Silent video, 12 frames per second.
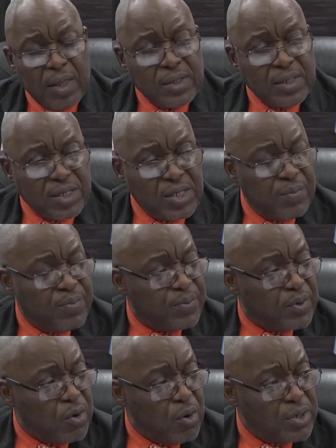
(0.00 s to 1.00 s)
Such a
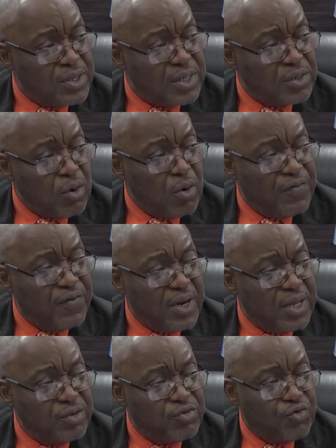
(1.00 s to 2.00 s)
course is offered
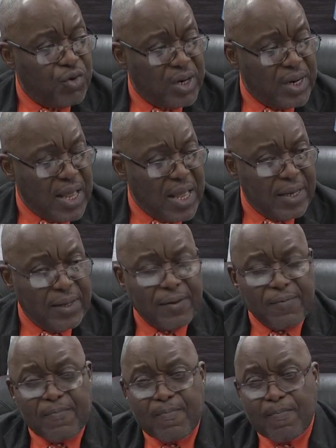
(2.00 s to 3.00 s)
in Trinidad,
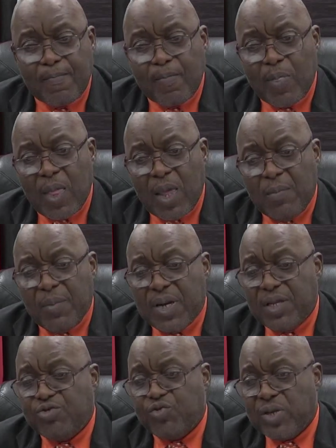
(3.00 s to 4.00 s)
but
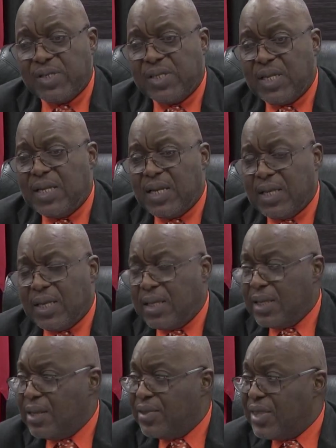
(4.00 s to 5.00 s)

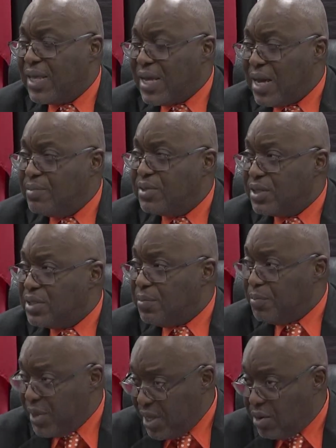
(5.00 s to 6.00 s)
interestingly, they come to
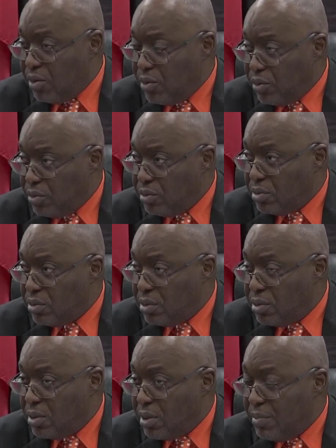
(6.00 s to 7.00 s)
Tobago
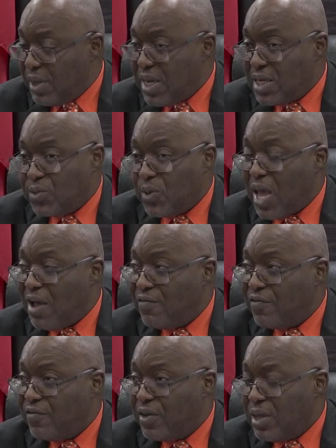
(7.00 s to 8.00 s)
because we
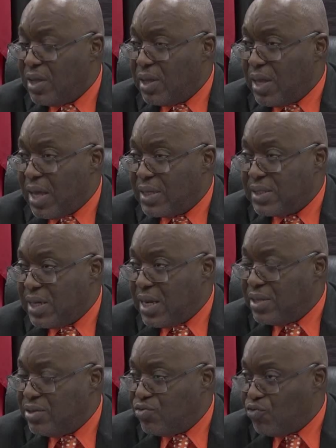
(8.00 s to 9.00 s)
have
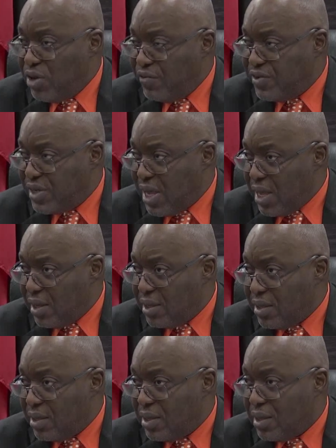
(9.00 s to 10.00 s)
excellent reefs here
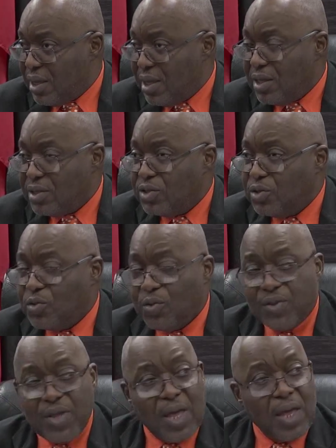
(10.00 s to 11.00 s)
to
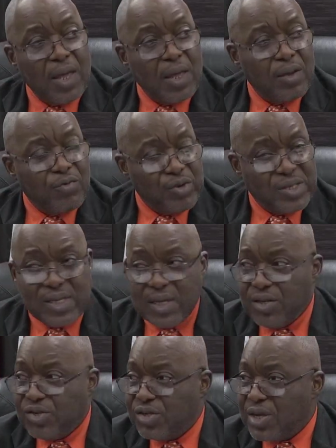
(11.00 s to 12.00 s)
do their
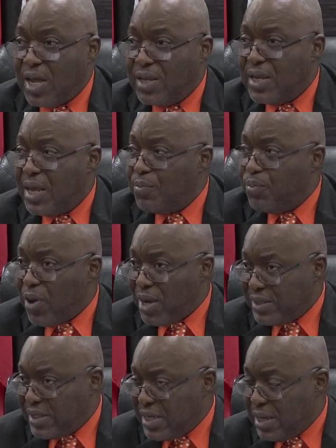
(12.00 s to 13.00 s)
research and their
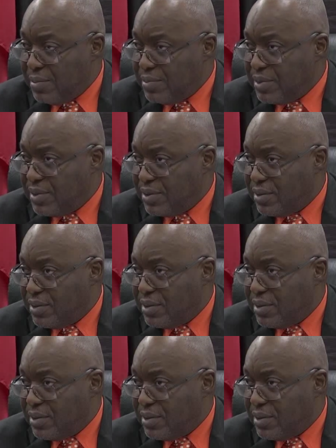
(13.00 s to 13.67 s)
practicums.